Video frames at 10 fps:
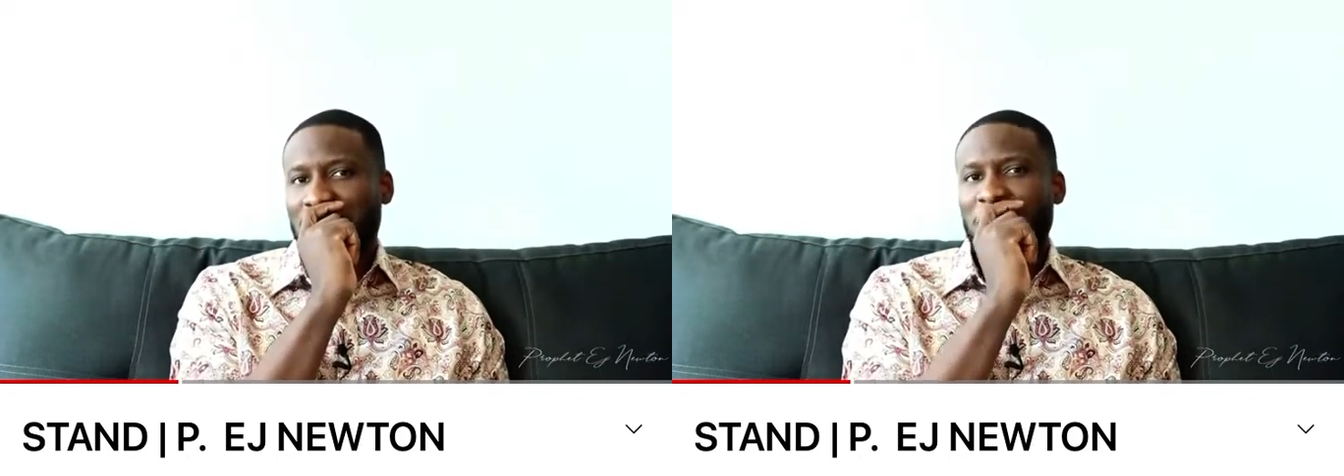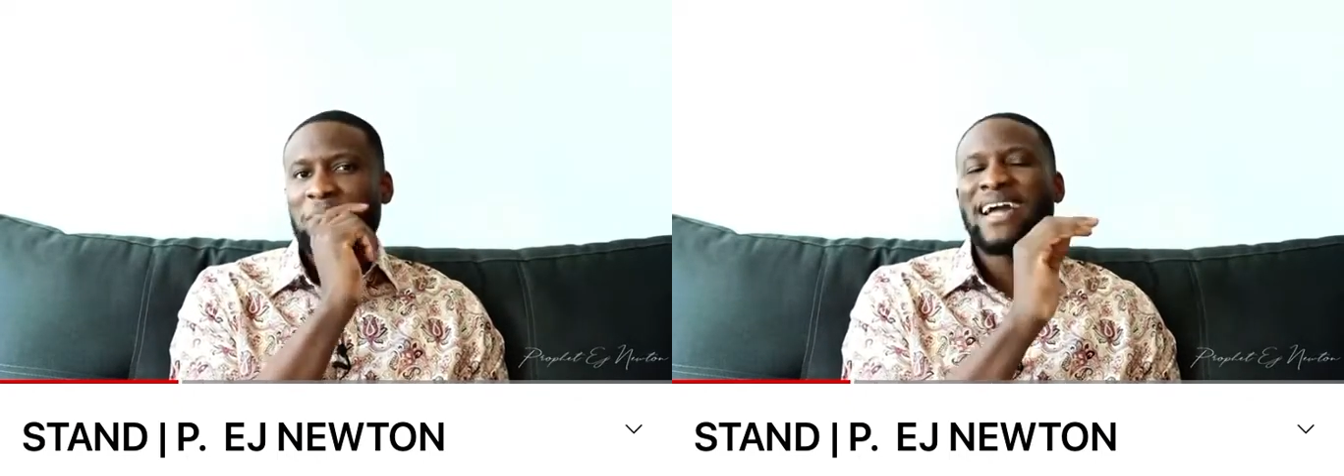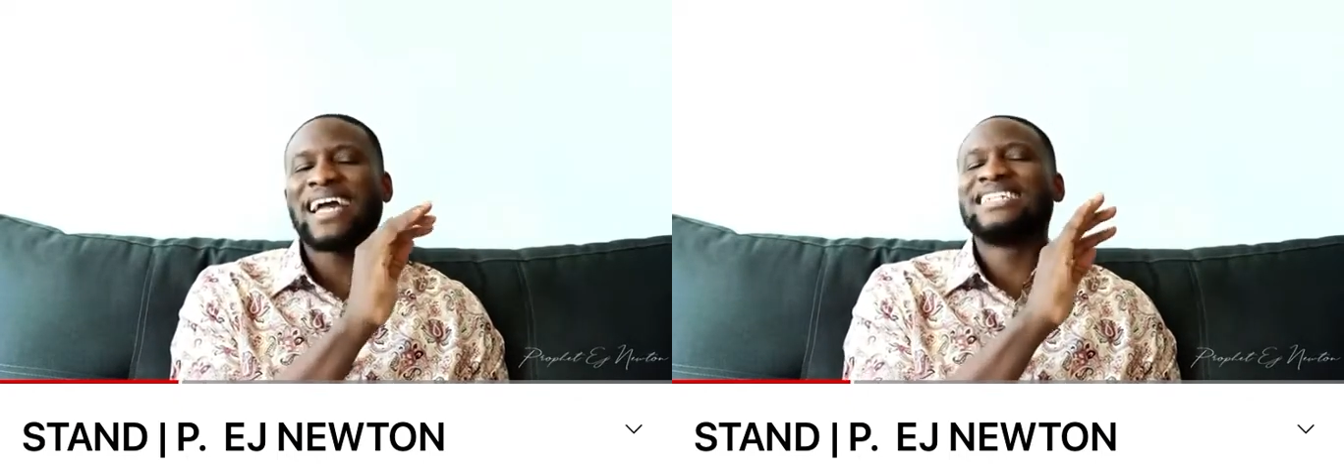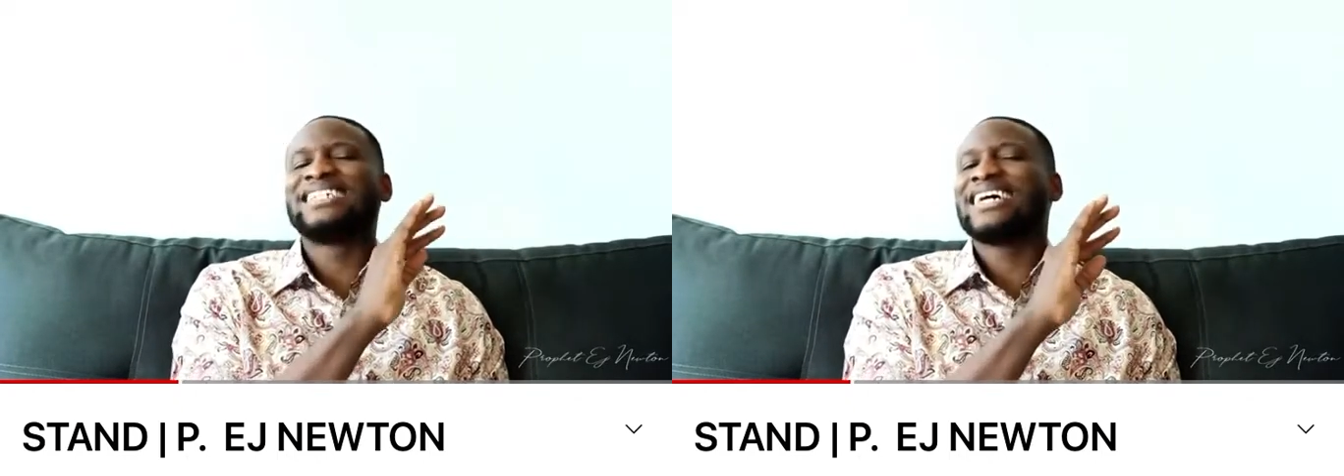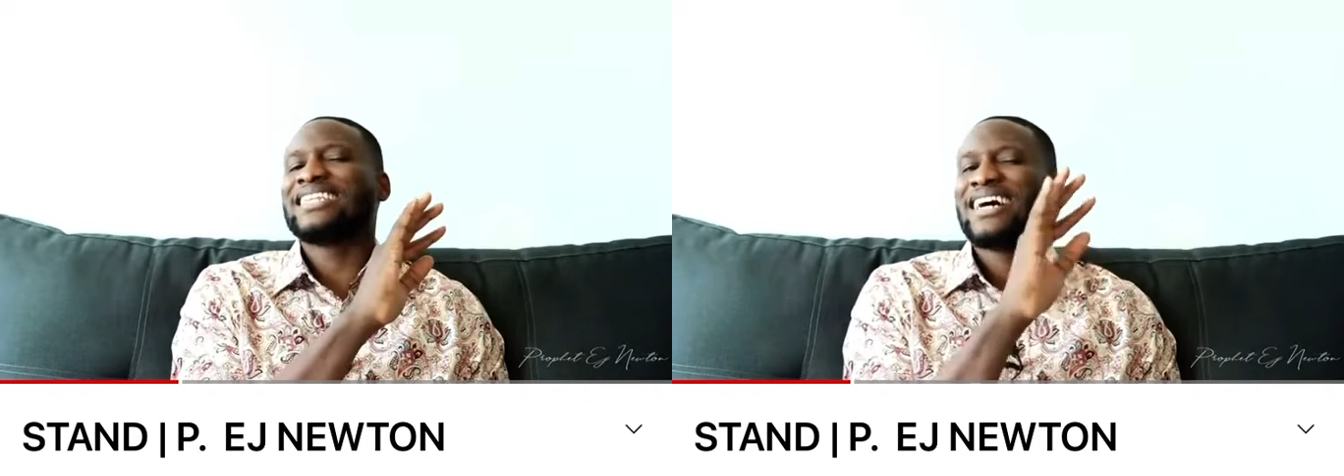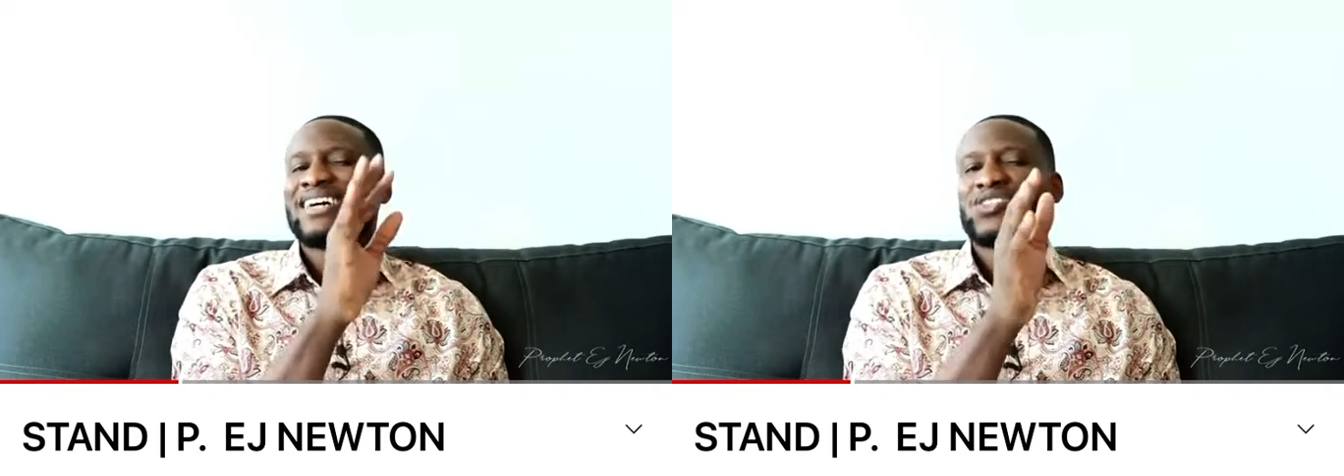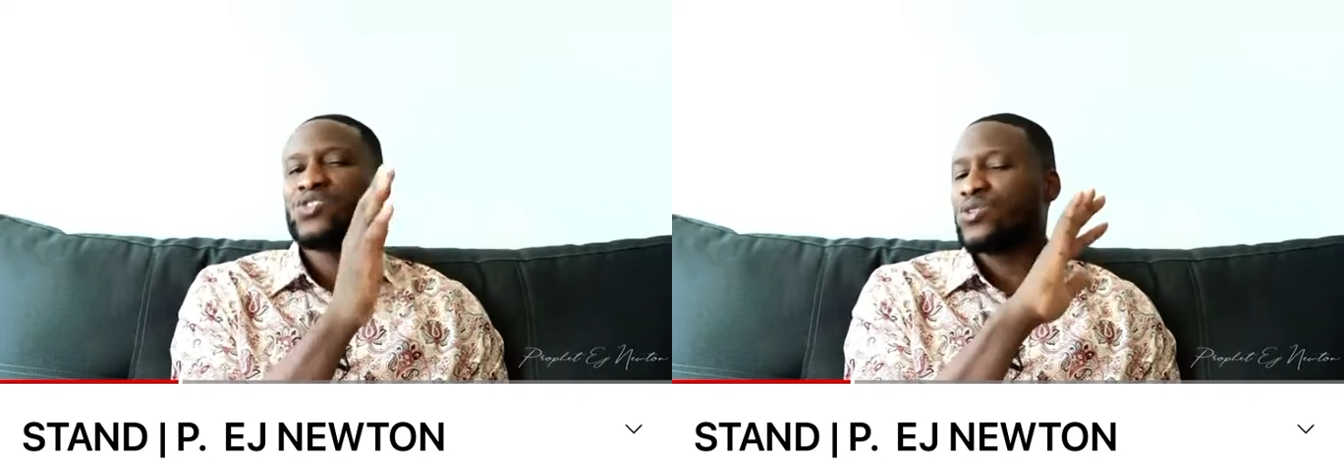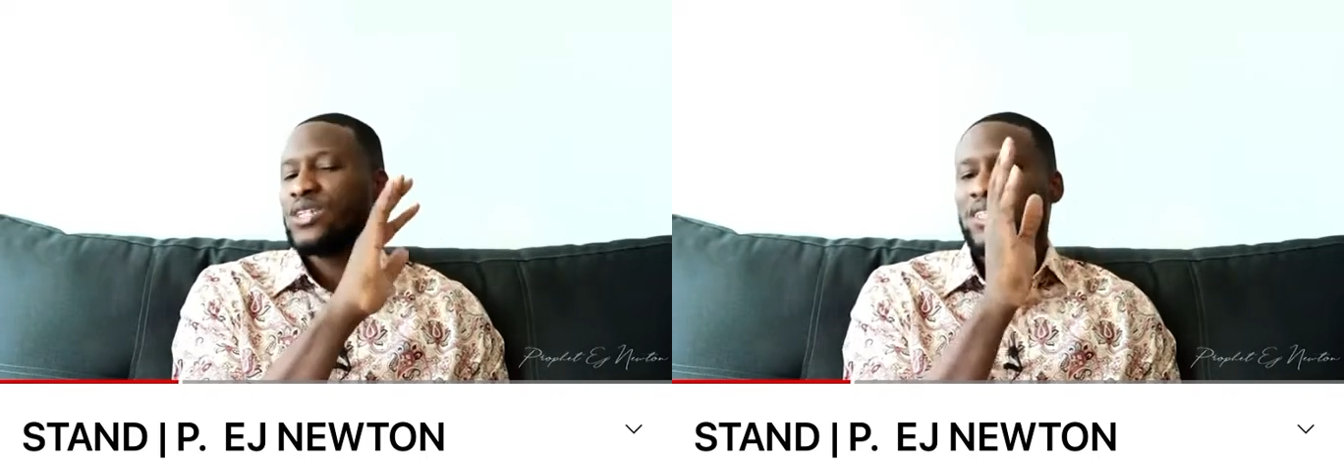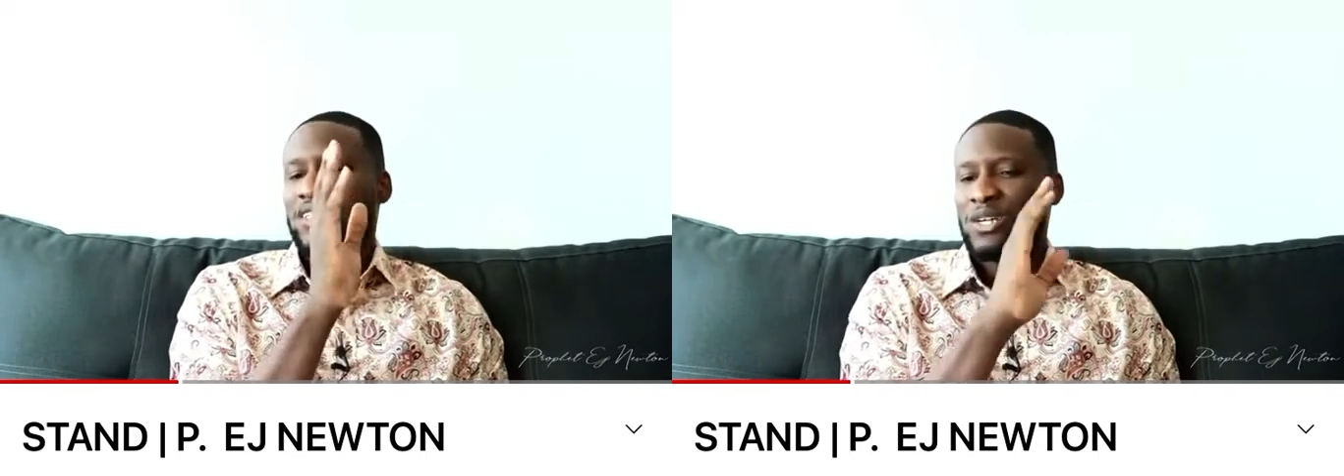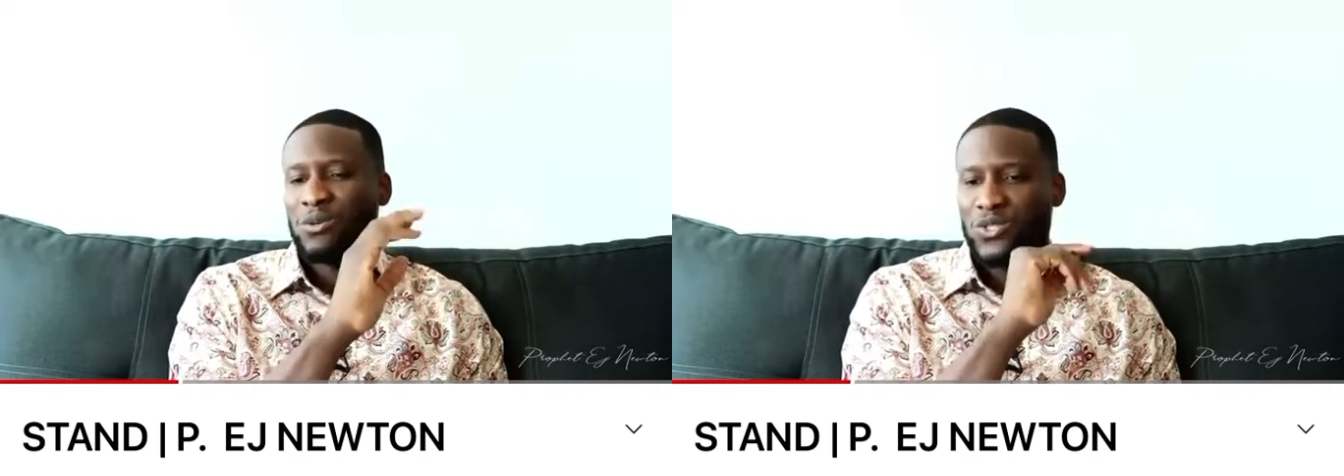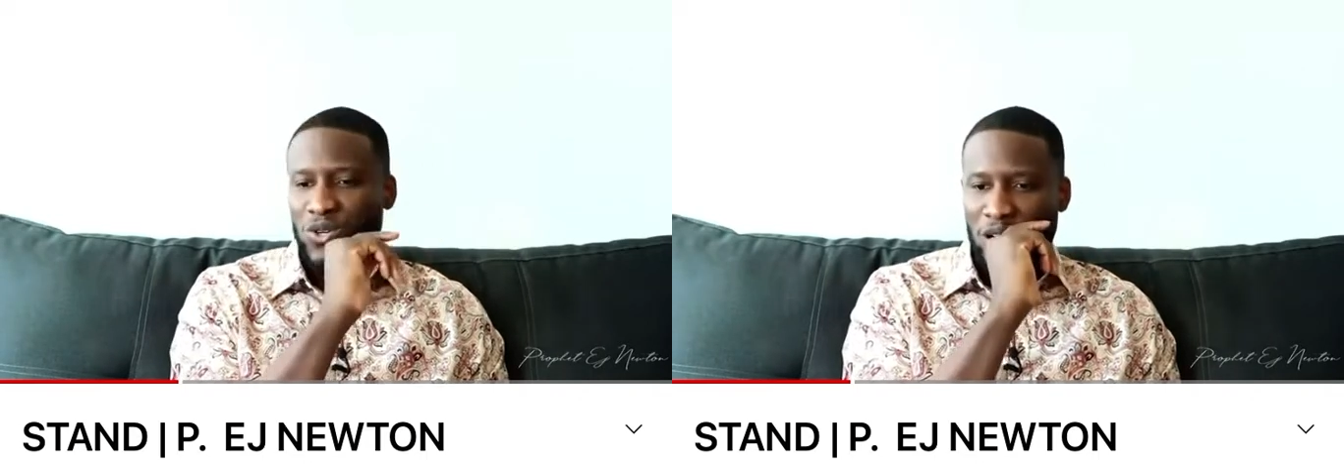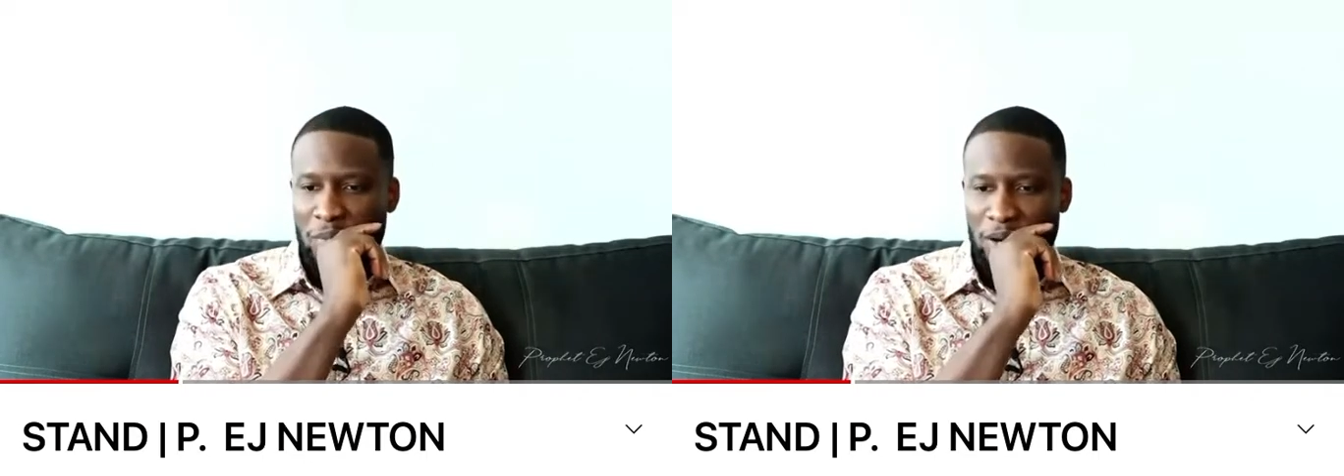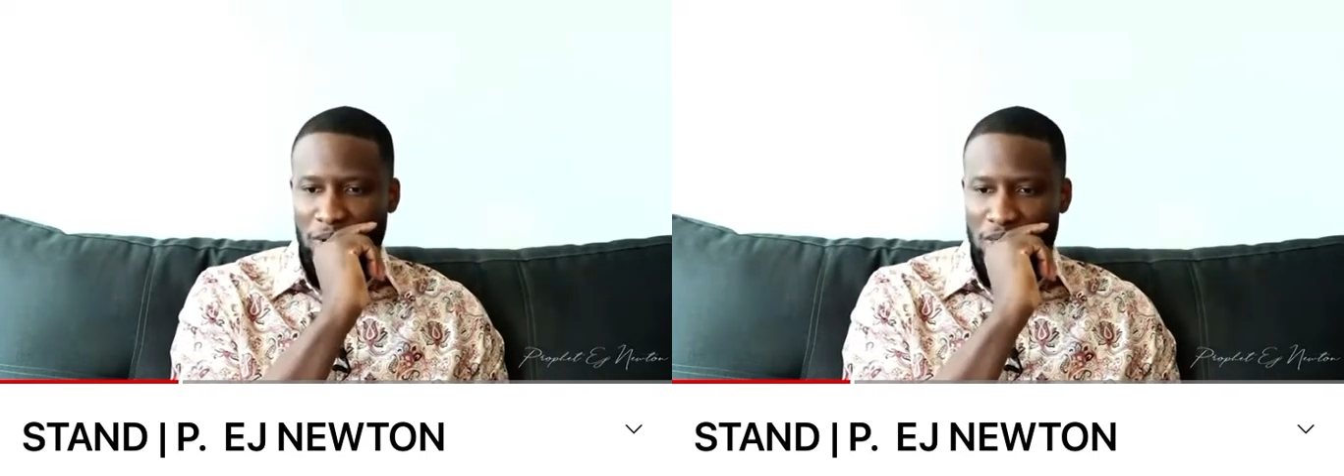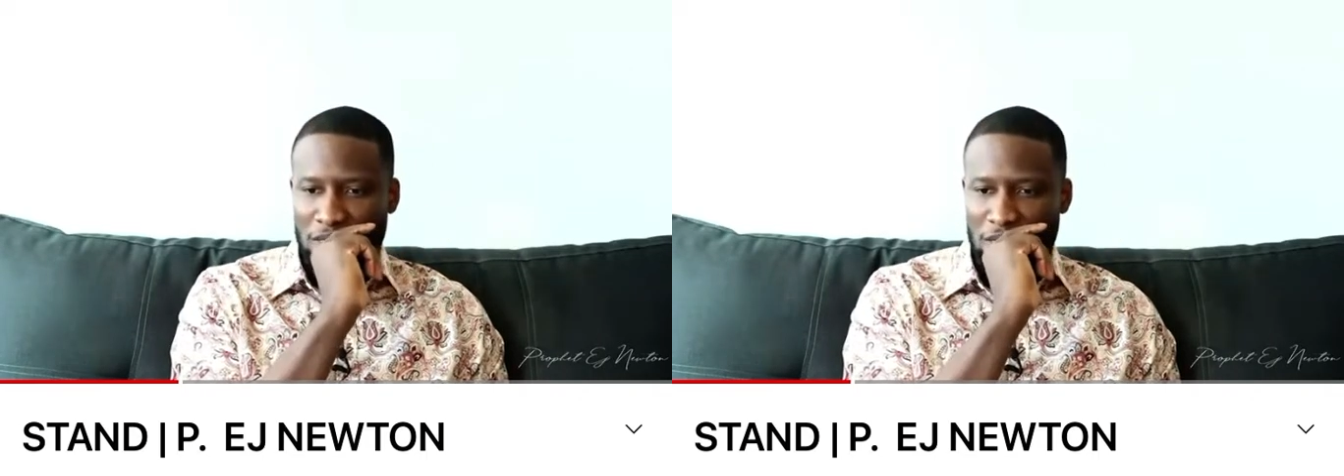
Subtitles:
my agenda is the only thing they will talk about.